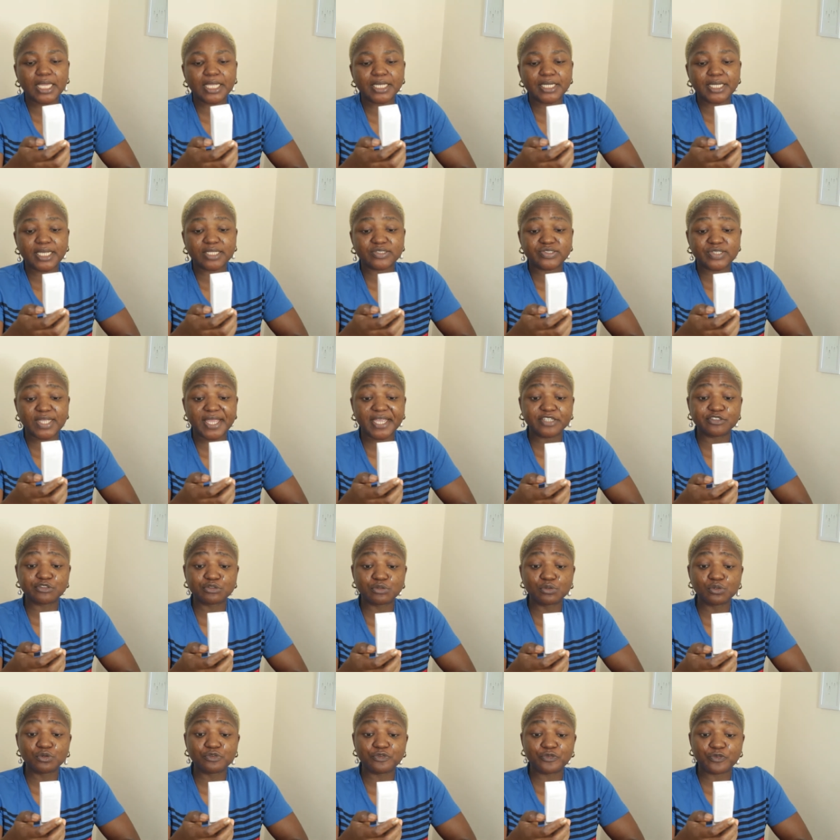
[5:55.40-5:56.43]
they say it's
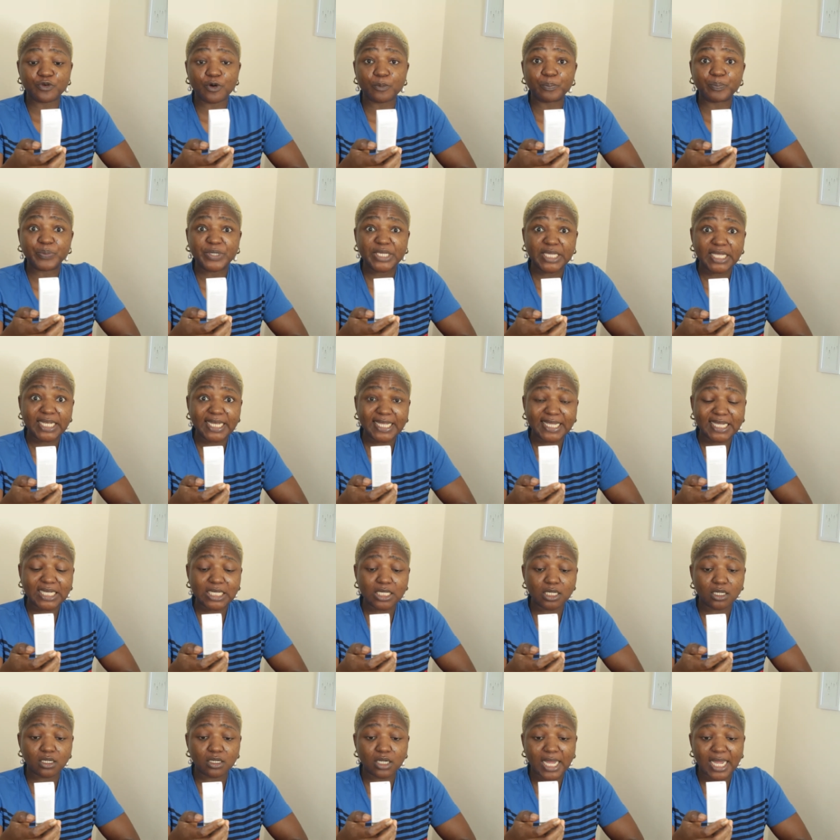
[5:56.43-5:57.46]
good for
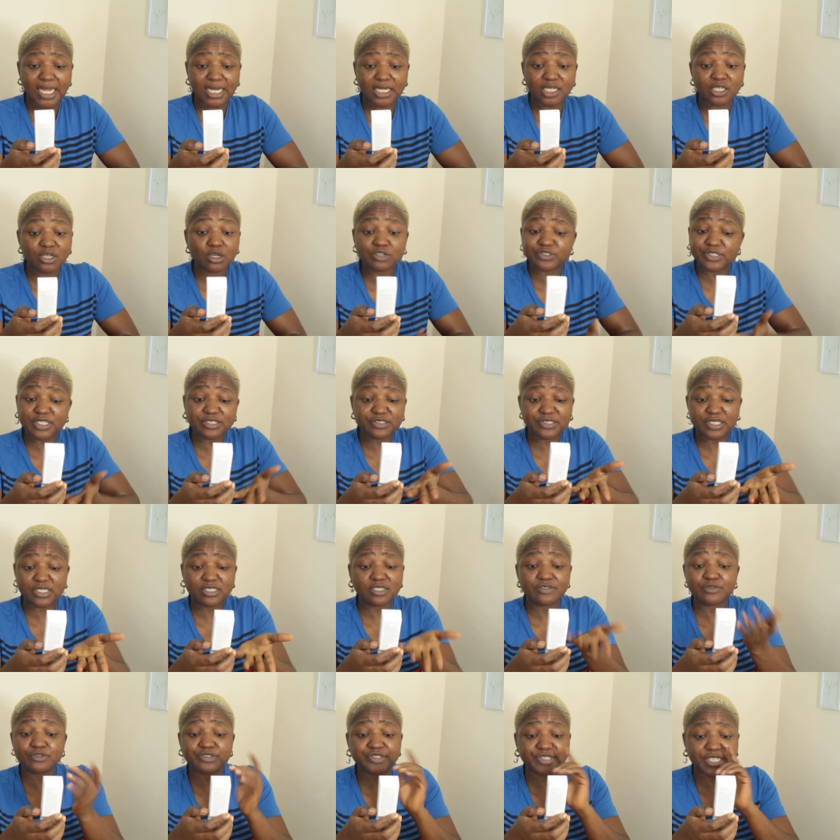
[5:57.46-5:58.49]
peeling, and it
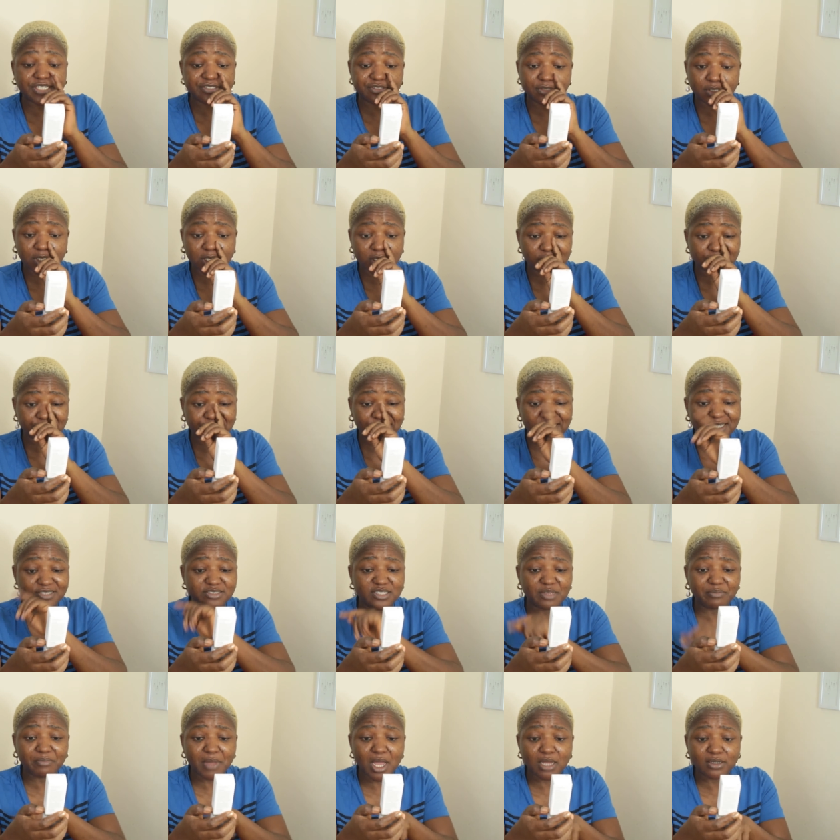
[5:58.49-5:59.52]
even says on it,
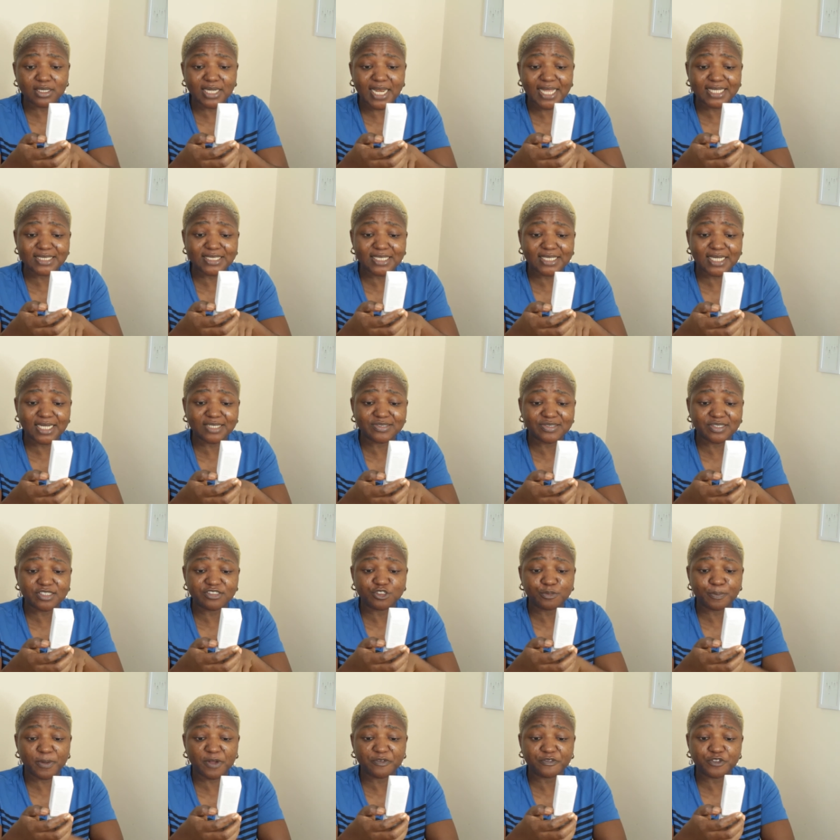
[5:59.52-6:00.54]
the mild lactic acid
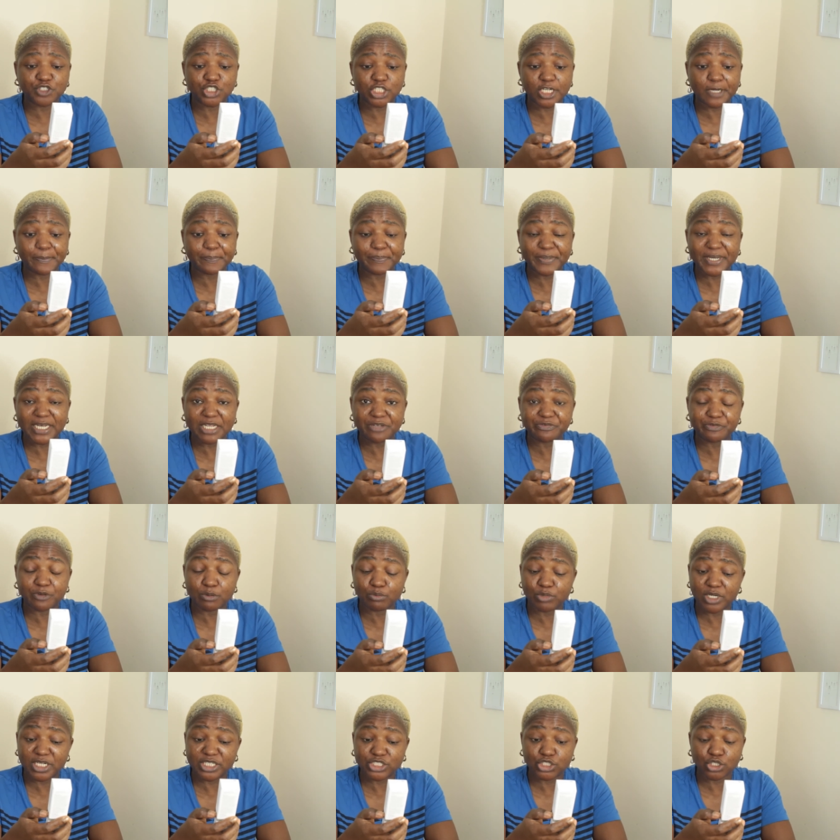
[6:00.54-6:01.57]
superficial peeling
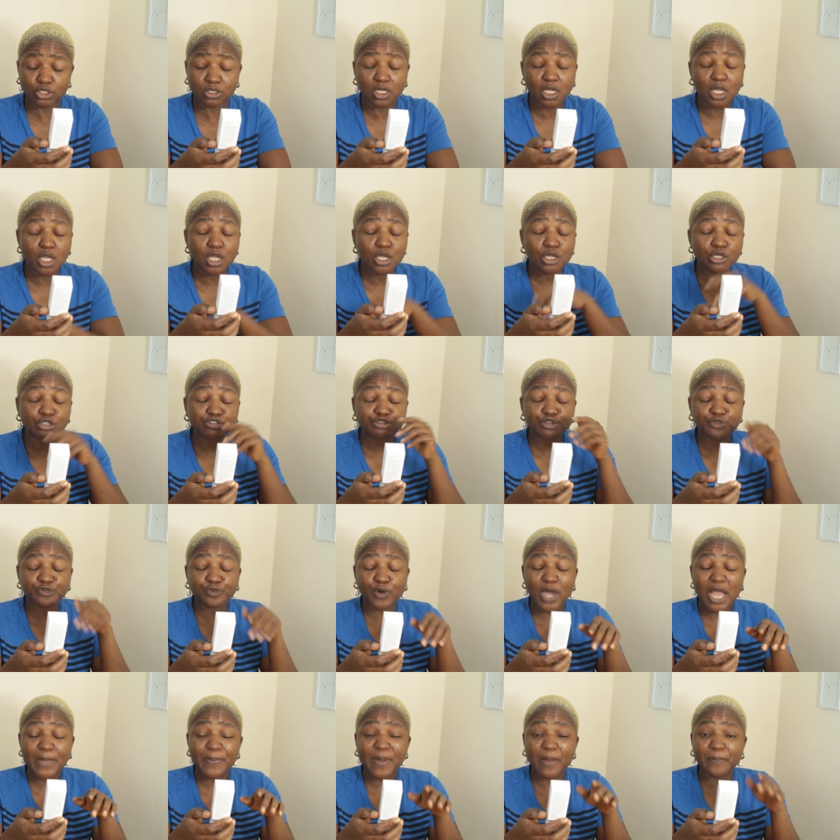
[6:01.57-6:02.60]
formulation. So
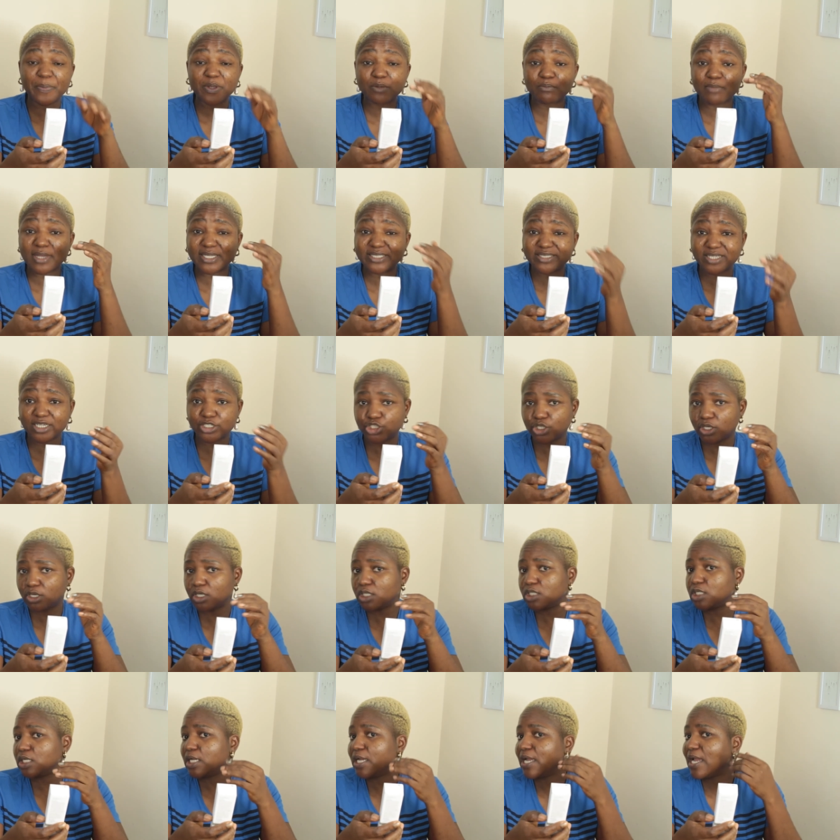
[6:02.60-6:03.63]
for
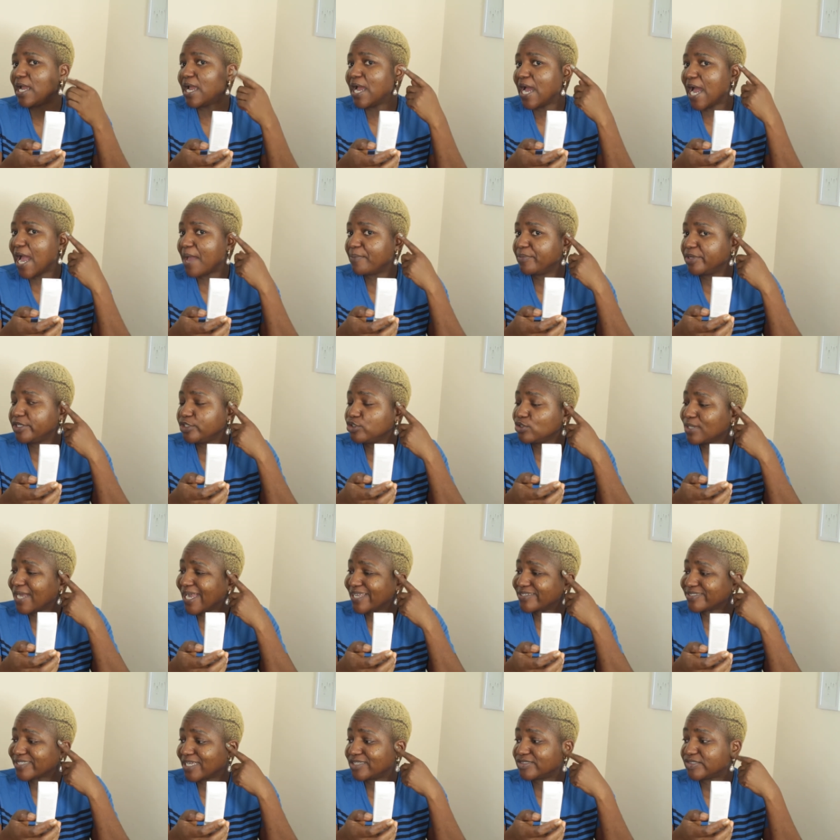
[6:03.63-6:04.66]
hyperpigmentation, I mean, you
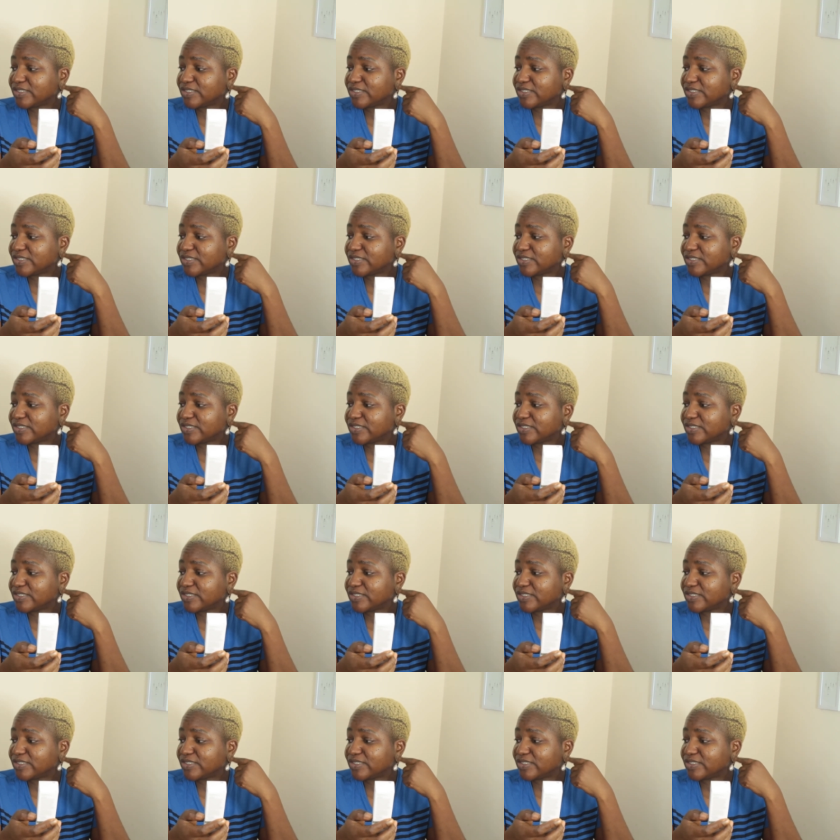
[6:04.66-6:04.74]
guys can